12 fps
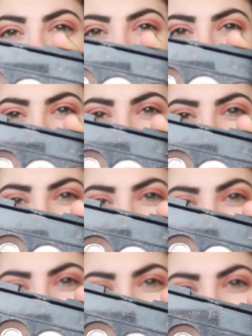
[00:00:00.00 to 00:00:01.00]
just going to be going
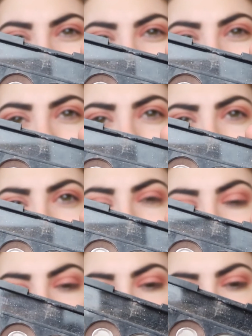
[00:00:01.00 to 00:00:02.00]
in with this
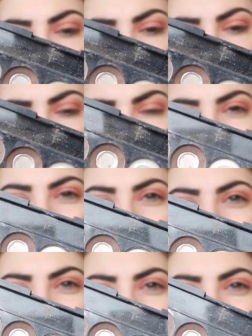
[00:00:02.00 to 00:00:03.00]
pink shade. I'll link it
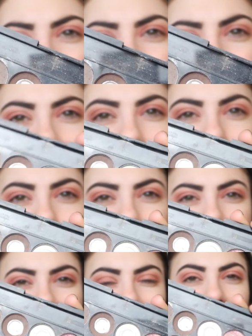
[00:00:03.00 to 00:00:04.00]
down below, but if I'm not
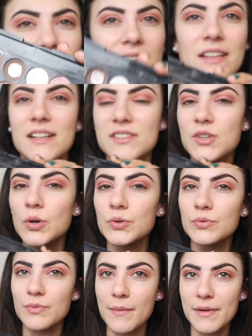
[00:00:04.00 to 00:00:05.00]
mistaken, I think it's
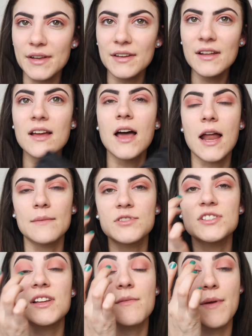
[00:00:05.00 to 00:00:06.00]
called Ribbon, and I'm
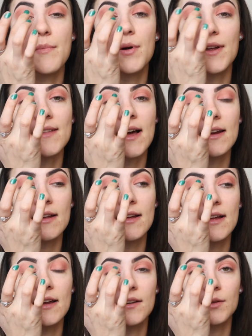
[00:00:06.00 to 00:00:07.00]
just going to be putting that
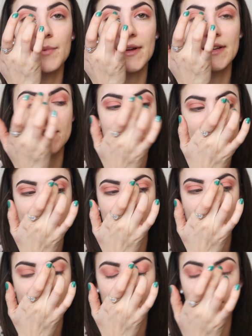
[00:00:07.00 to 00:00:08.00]
a little bit into
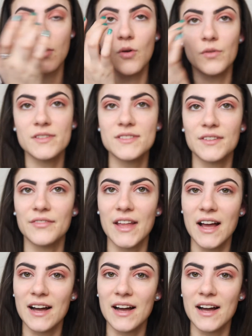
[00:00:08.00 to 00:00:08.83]
the inner corners of the